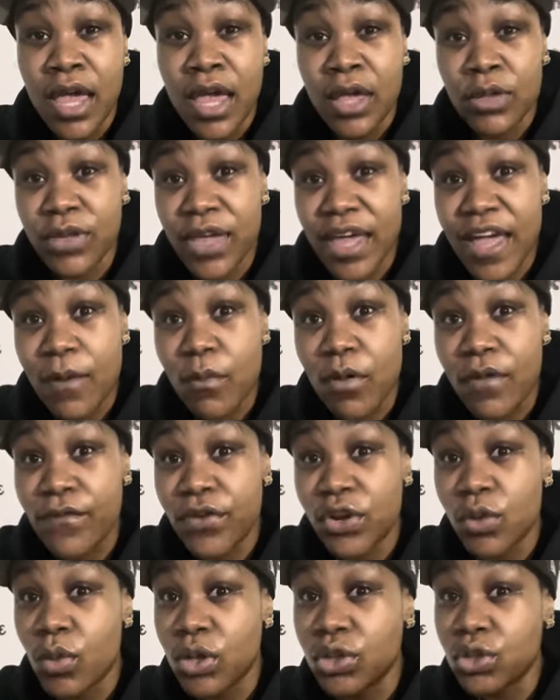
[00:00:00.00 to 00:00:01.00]
You can't have one
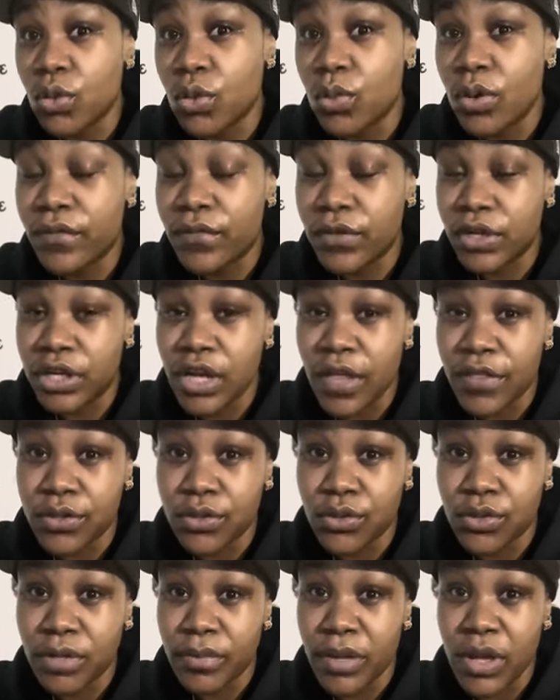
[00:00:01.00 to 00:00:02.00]
foot in one door, one foot in another
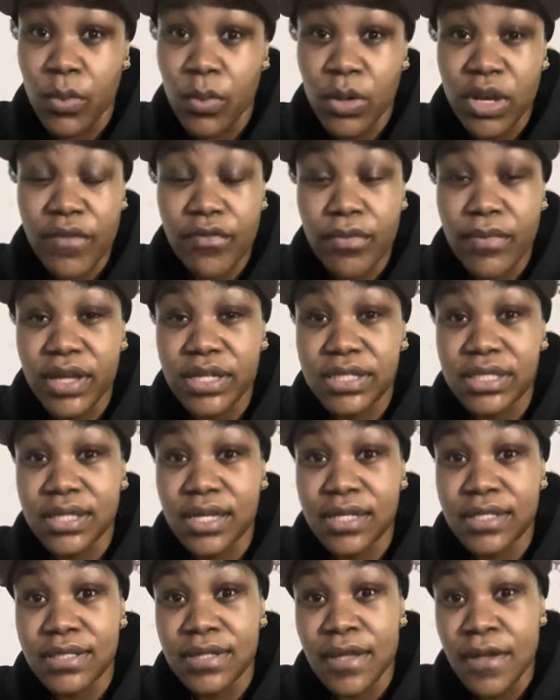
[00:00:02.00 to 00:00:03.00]
door. It would never make
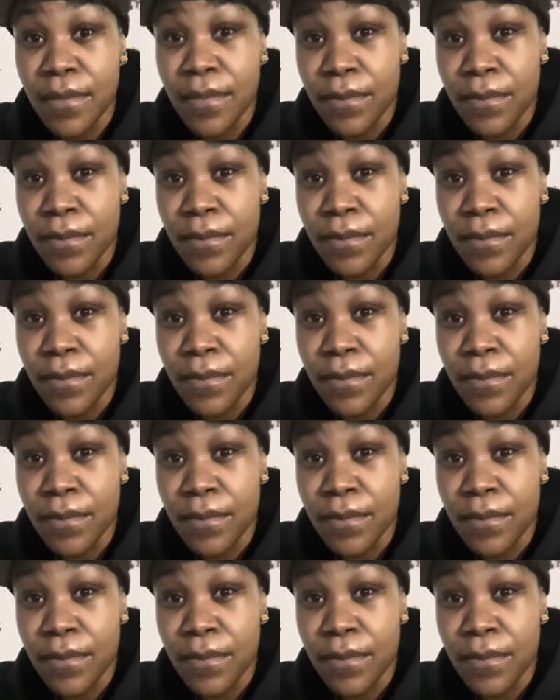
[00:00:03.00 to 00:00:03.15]
sense.